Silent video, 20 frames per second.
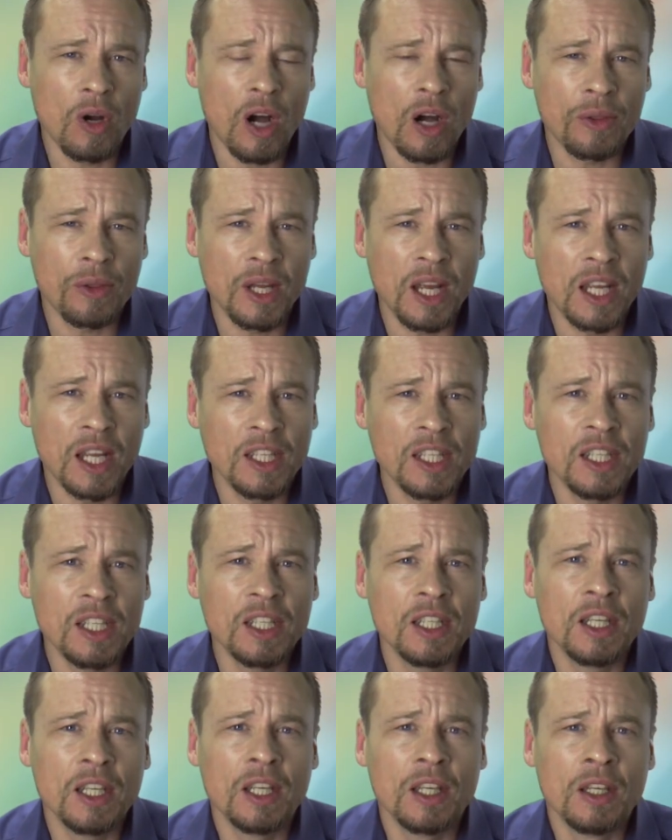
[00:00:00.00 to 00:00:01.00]
Are there
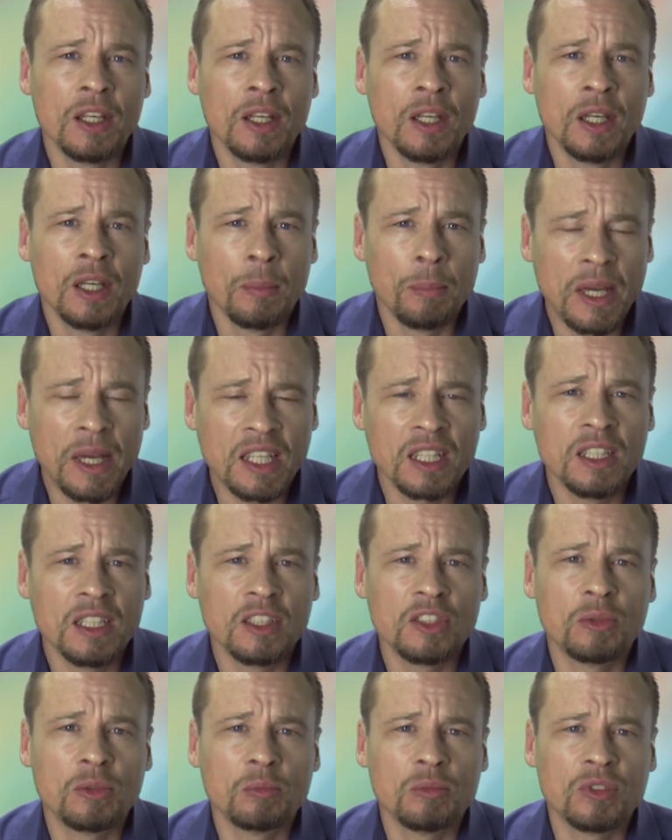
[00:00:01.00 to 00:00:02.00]
any
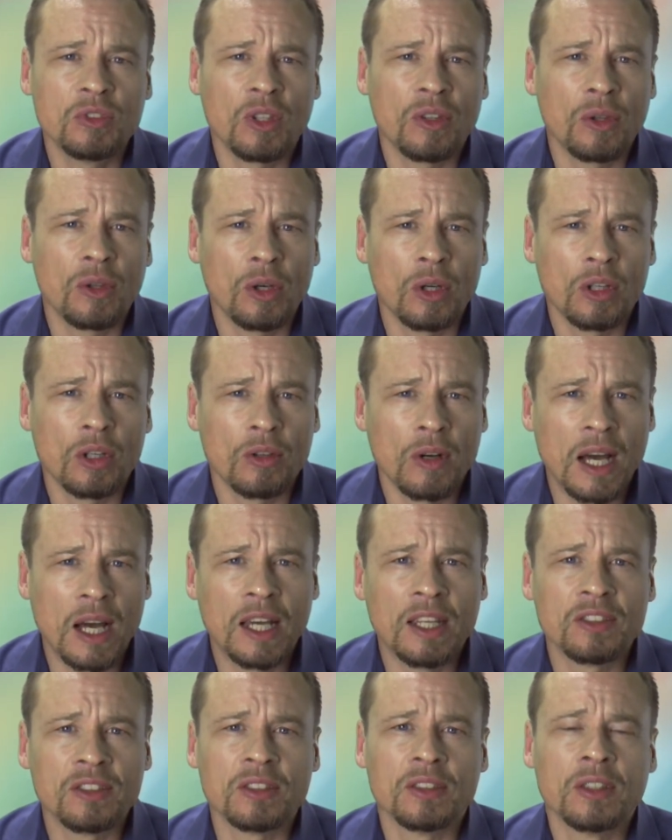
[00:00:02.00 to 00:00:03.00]
mechanisms on the
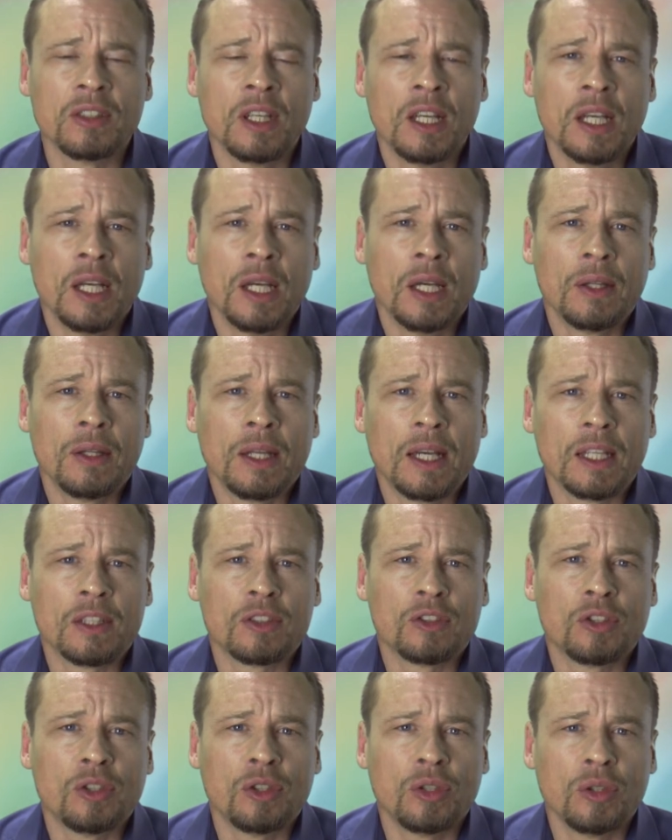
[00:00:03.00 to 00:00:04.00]
horizon
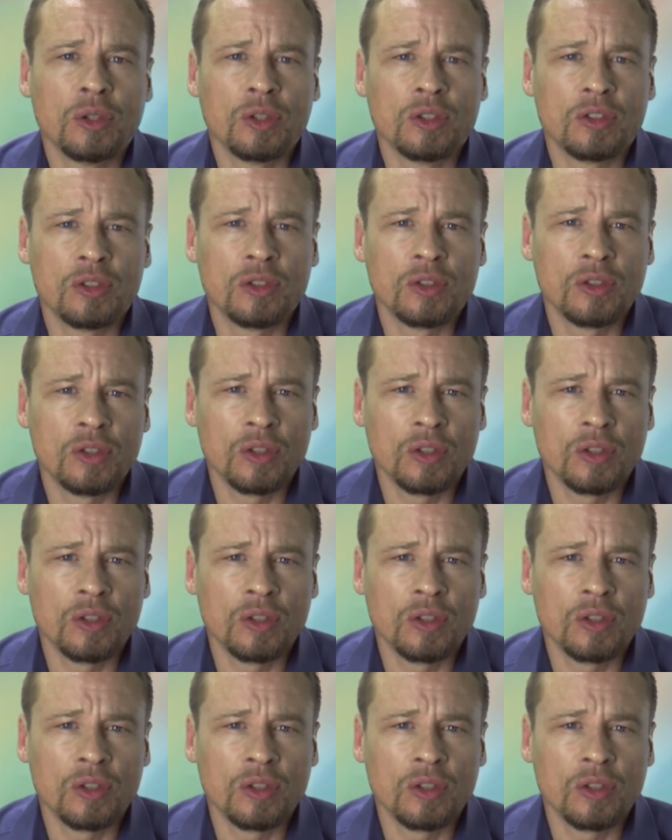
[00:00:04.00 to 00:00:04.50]
that could